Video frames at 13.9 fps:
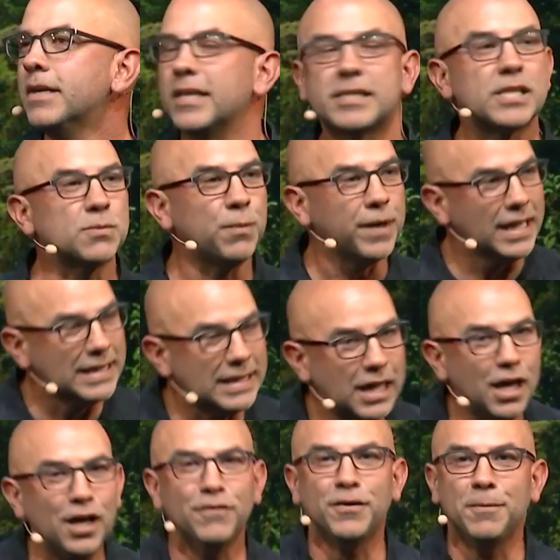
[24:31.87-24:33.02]
This is what I
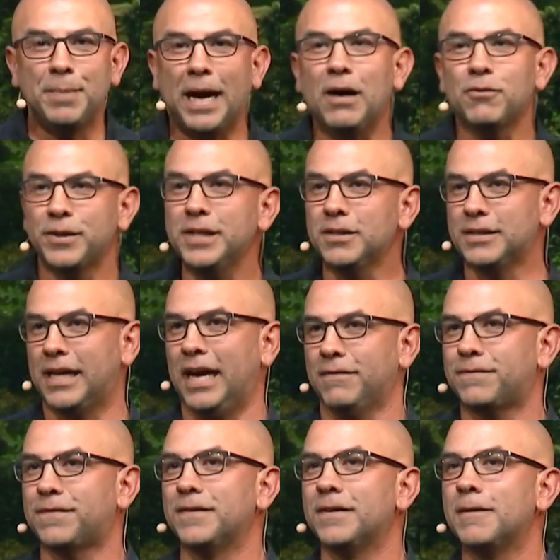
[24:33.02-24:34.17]
love about real
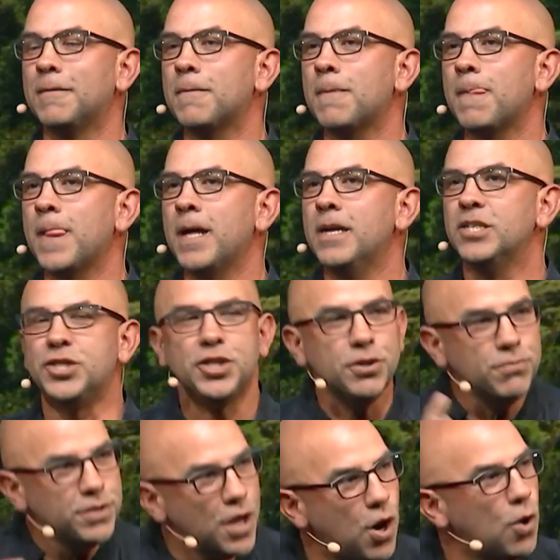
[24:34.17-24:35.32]
life. Do
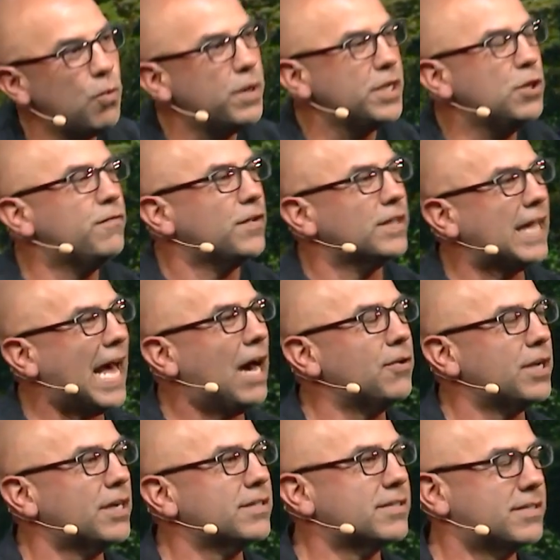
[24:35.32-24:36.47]
you know what you've
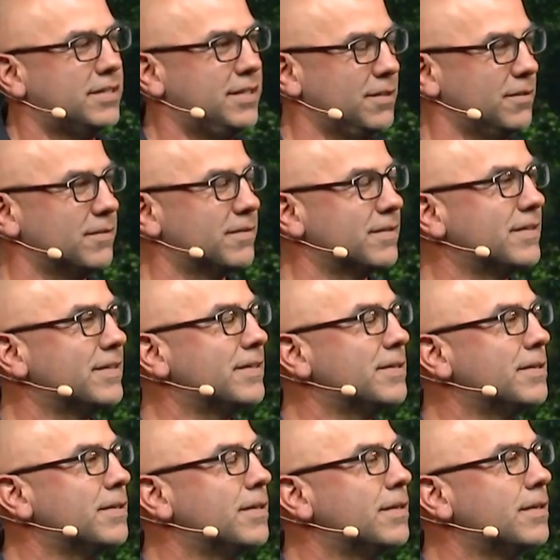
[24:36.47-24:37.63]
allowed us to do?
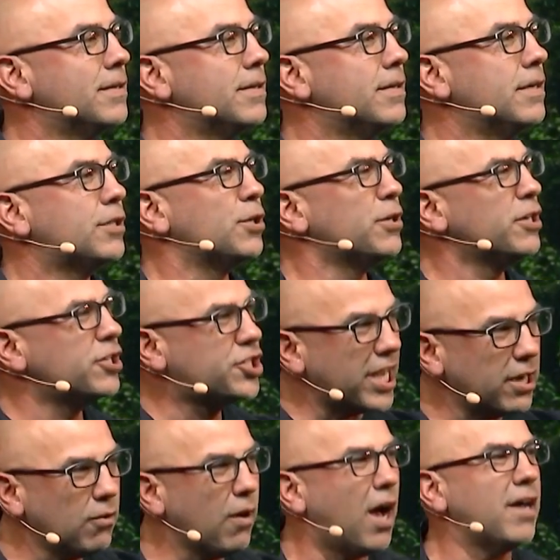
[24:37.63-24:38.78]
Through your
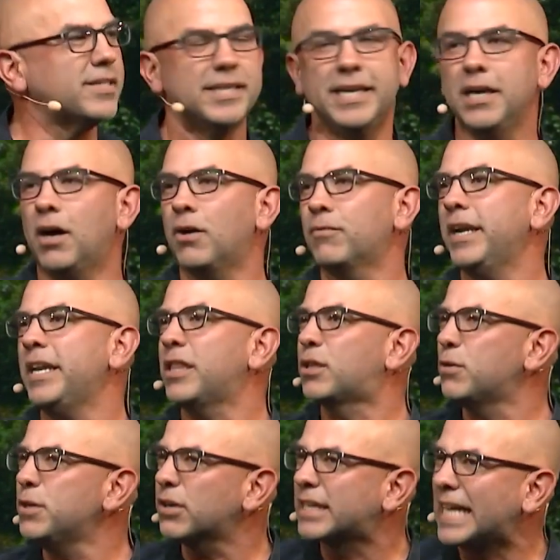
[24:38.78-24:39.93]
generosity already,
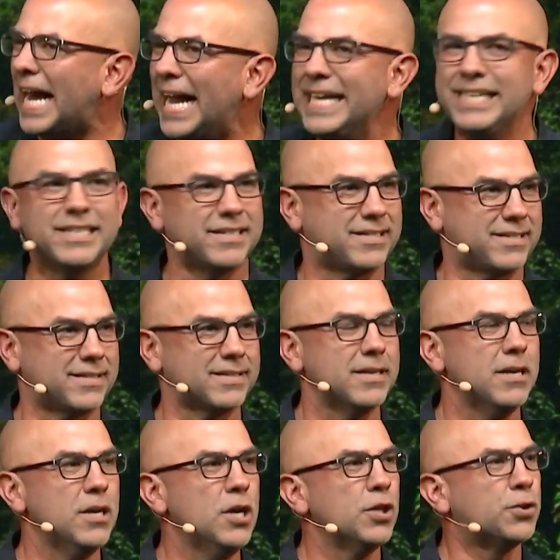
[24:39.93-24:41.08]
through your kindness,
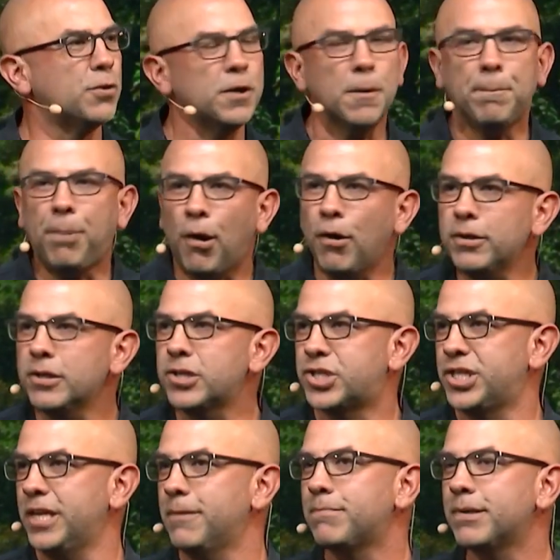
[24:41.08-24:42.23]
through your
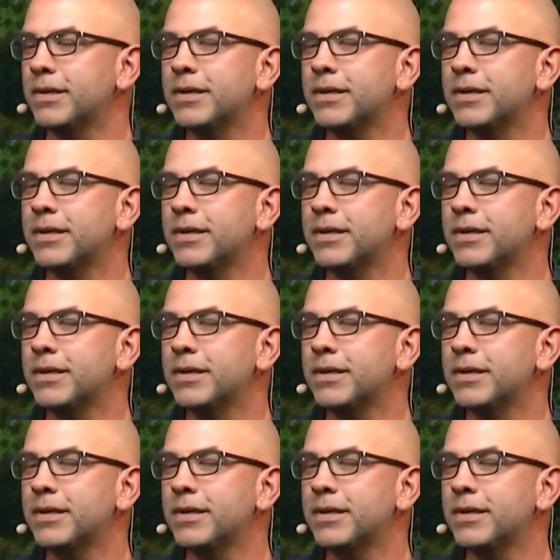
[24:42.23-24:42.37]
partnership,